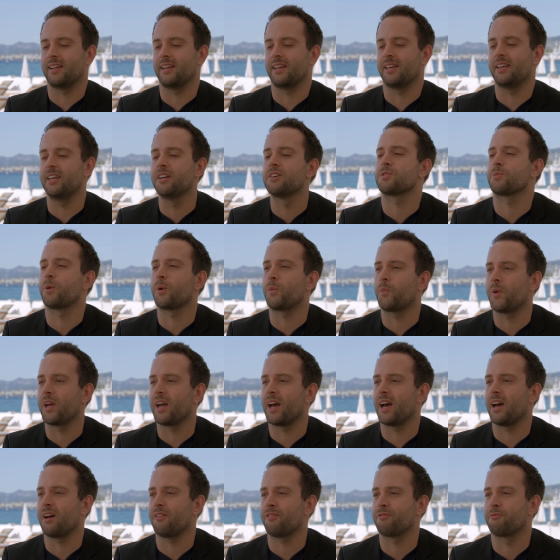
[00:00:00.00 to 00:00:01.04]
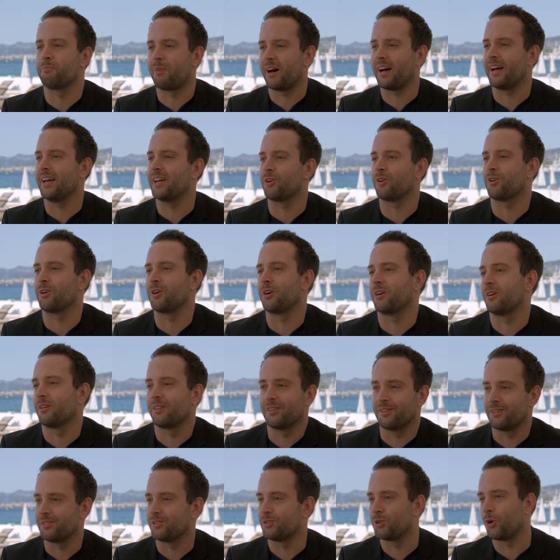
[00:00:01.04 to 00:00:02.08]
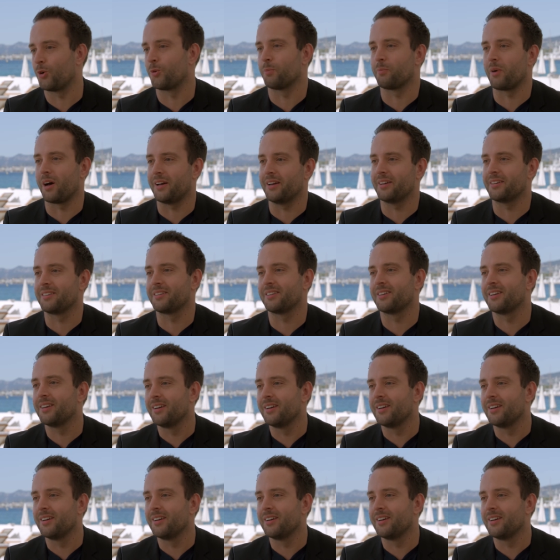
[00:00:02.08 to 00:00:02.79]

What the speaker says: here's what we have, buy it or don't buy it.